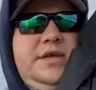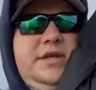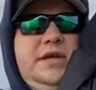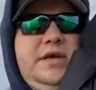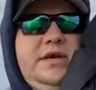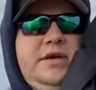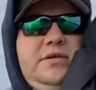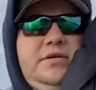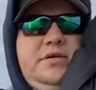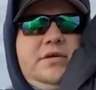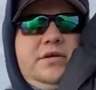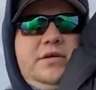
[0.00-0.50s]

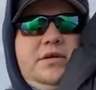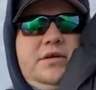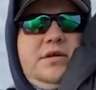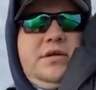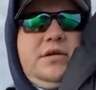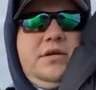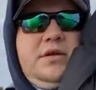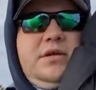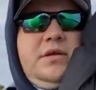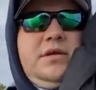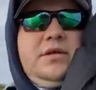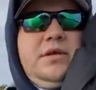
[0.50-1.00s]
down.
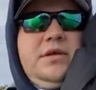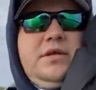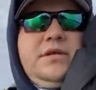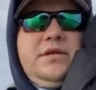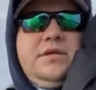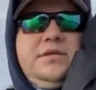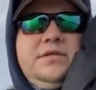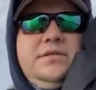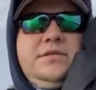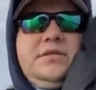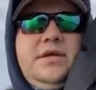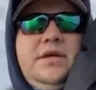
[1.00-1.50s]

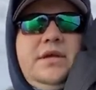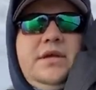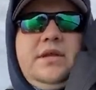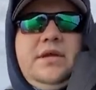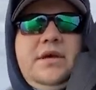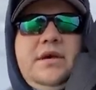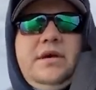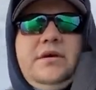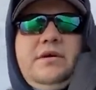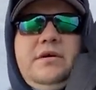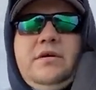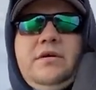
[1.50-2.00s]
Stay
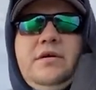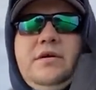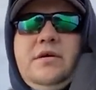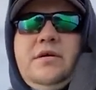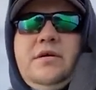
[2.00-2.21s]
down.